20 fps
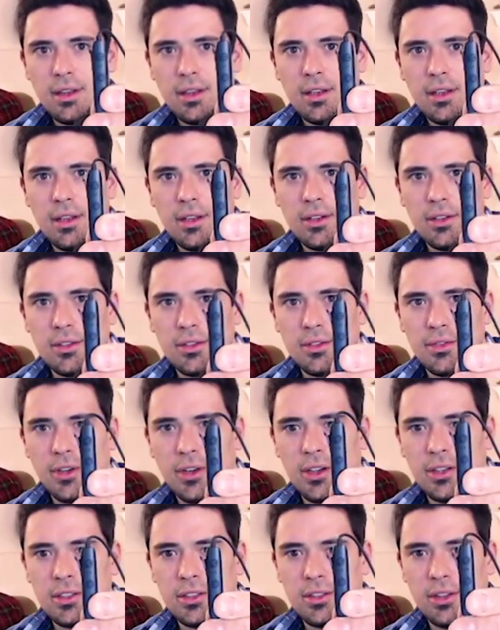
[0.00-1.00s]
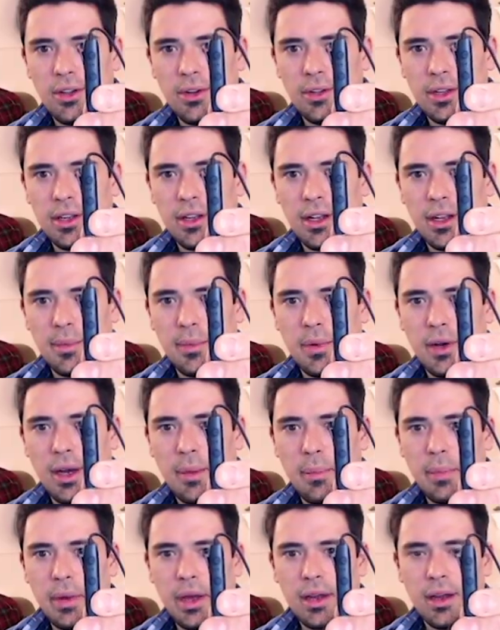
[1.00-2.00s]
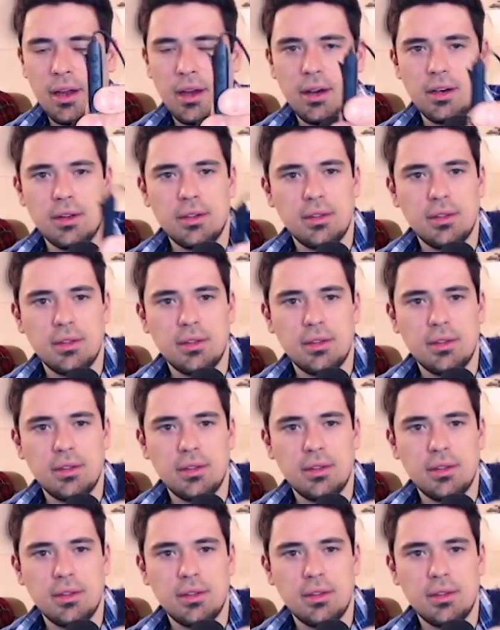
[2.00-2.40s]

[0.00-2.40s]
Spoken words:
It'll just very slowly kind of pop back out.